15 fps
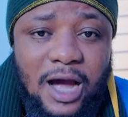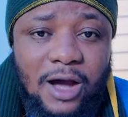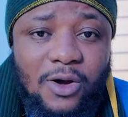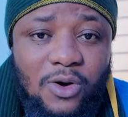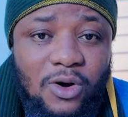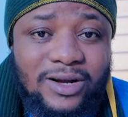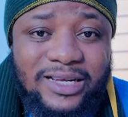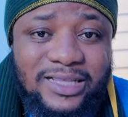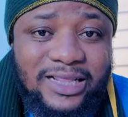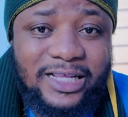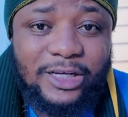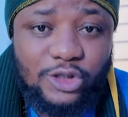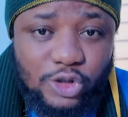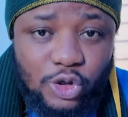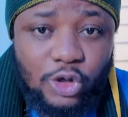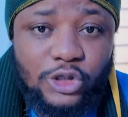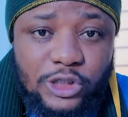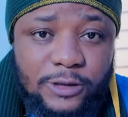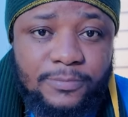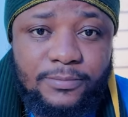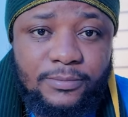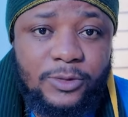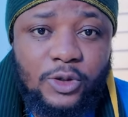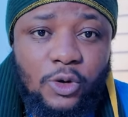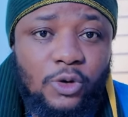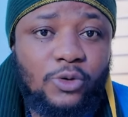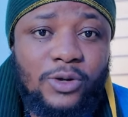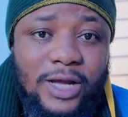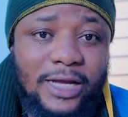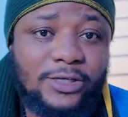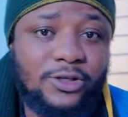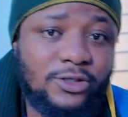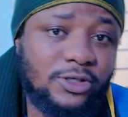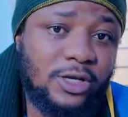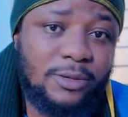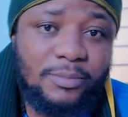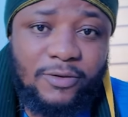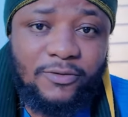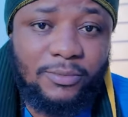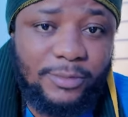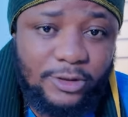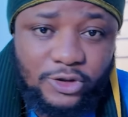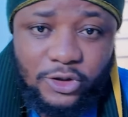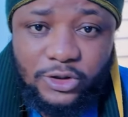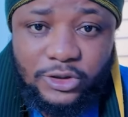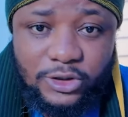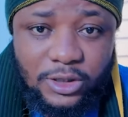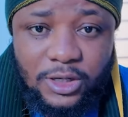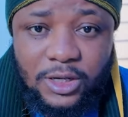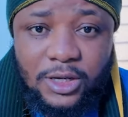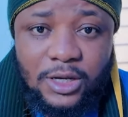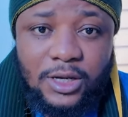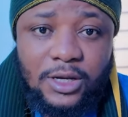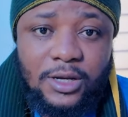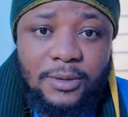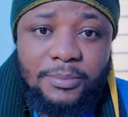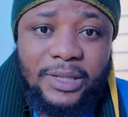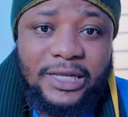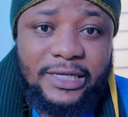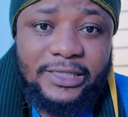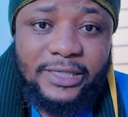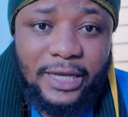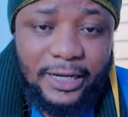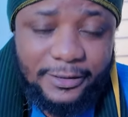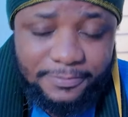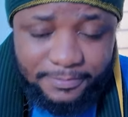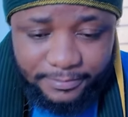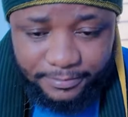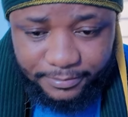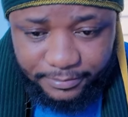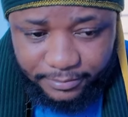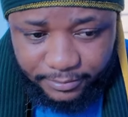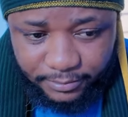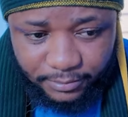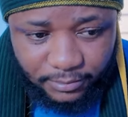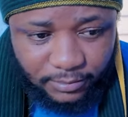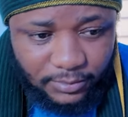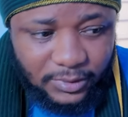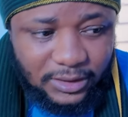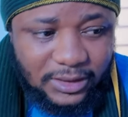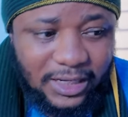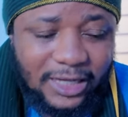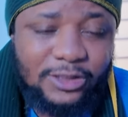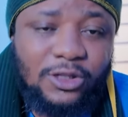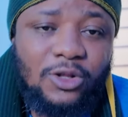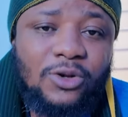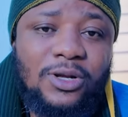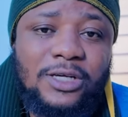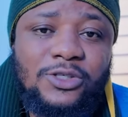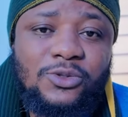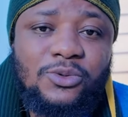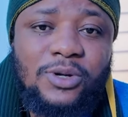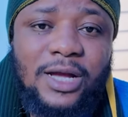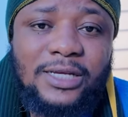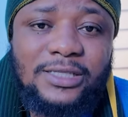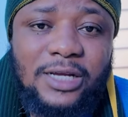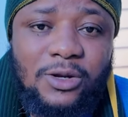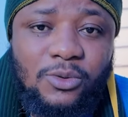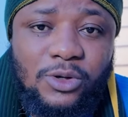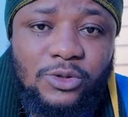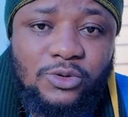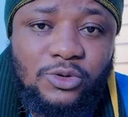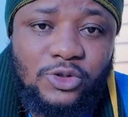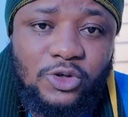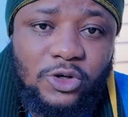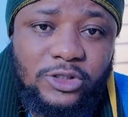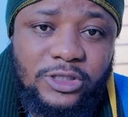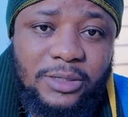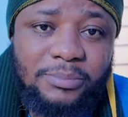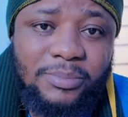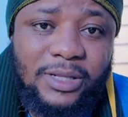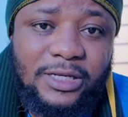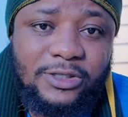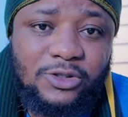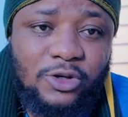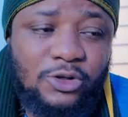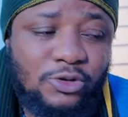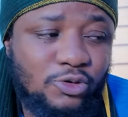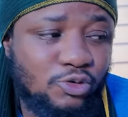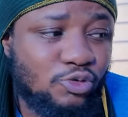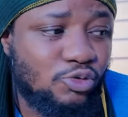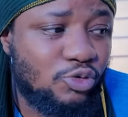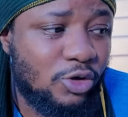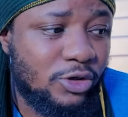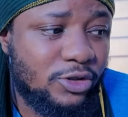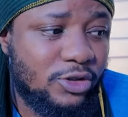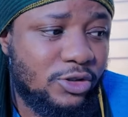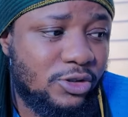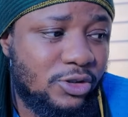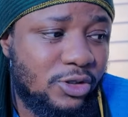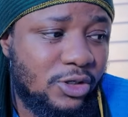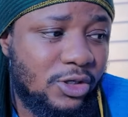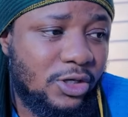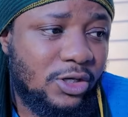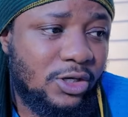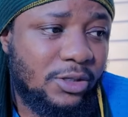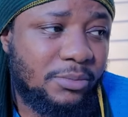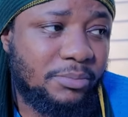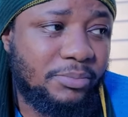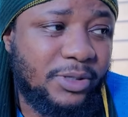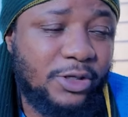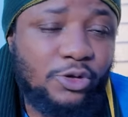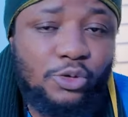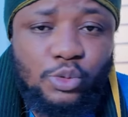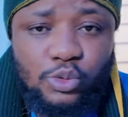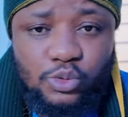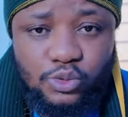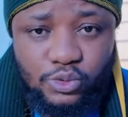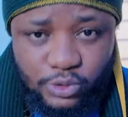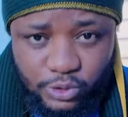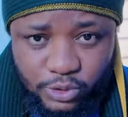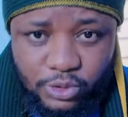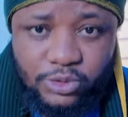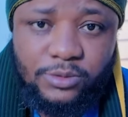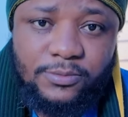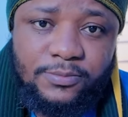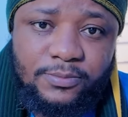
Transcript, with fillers: are currently in church or you guys just came back from the church. Please, eh, as long as you guys are going to church, eh, please don't, do not be used